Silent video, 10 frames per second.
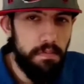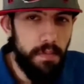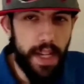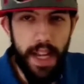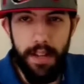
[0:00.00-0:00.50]

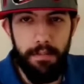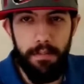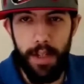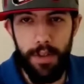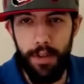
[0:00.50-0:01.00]
Again,
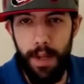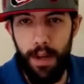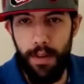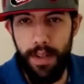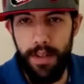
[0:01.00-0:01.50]
not sure about
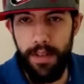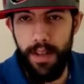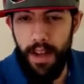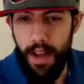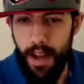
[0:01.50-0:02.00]
all these.
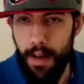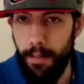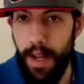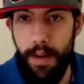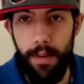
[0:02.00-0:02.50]

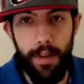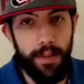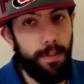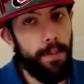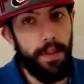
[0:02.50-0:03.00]
But hey, what goes
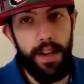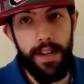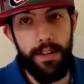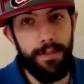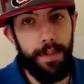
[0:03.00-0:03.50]
bump in the night
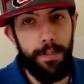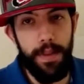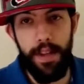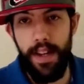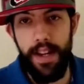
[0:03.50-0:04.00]
goes bump in the
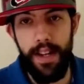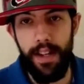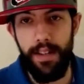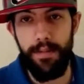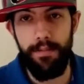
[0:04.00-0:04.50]
night,
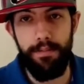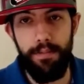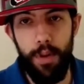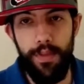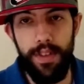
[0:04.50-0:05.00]
and
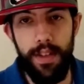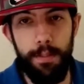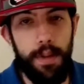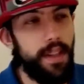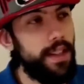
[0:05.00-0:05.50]
proof is in the
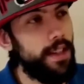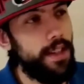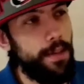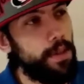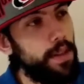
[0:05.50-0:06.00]
pudding that
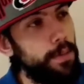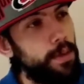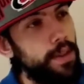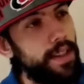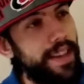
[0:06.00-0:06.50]
typically
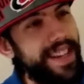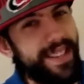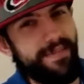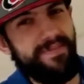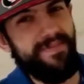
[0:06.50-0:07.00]
between like
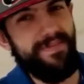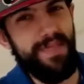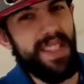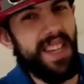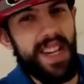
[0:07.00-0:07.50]

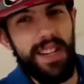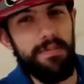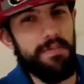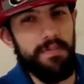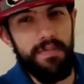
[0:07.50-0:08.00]
midnight
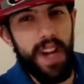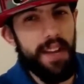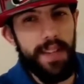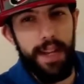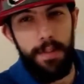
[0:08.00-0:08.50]
and 5
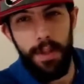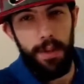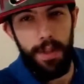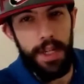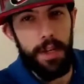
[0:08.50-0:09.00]
a.m., you know,
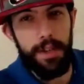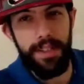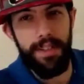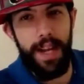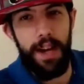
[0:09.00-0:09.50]
the darkest
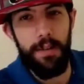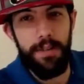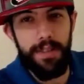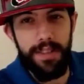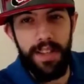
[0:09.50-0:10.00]
of
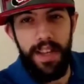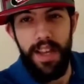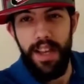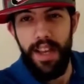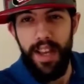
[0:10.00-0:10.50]
hours,
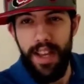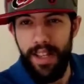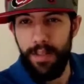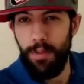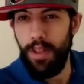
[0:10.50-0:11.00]
is when the